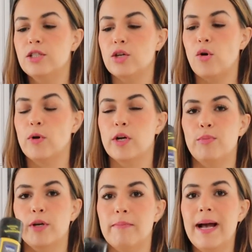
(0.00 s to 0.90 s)
so we're gonna
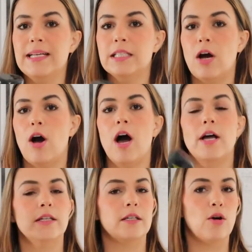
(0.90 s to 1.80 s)
put a mask
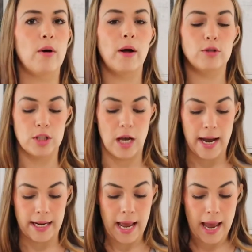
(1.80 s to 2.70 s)
on, go
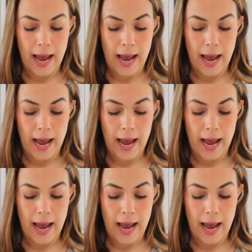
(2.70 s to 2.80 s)
outside,